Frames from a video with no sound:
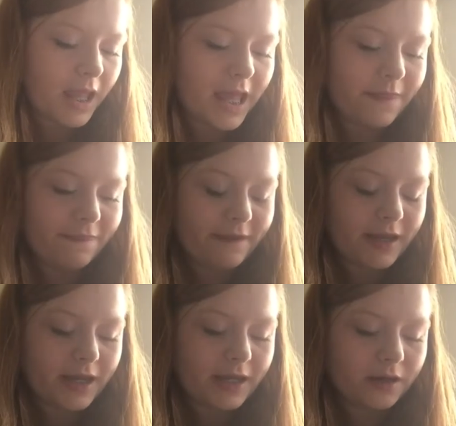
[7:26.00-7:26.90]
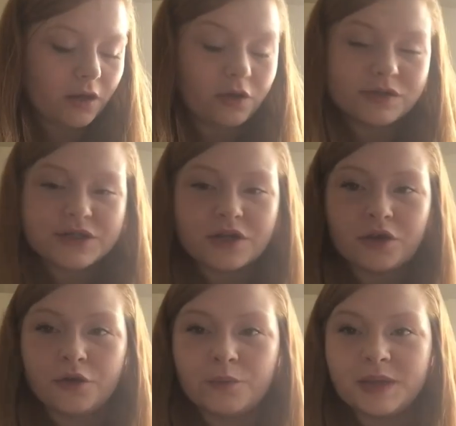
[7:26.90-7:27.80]
and then
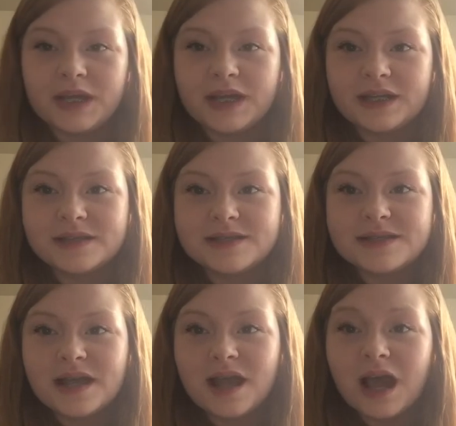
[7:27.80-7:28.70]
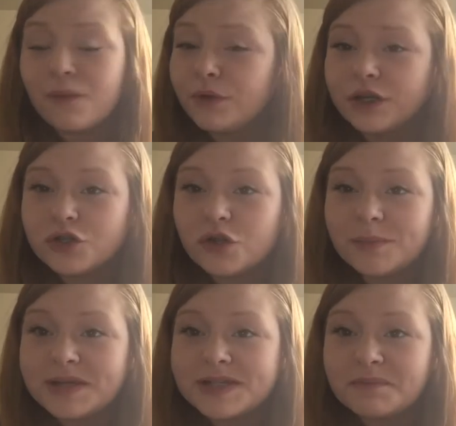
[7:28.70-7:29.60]
also because I want to enjoy
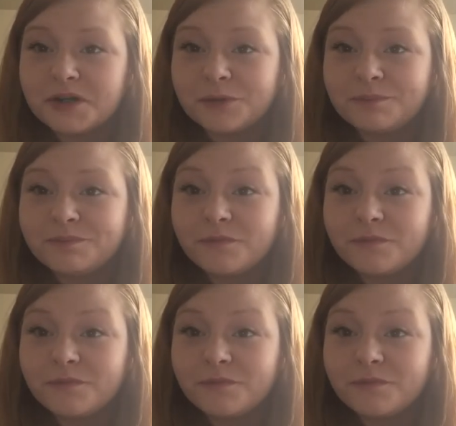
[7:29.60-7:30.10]
my summer.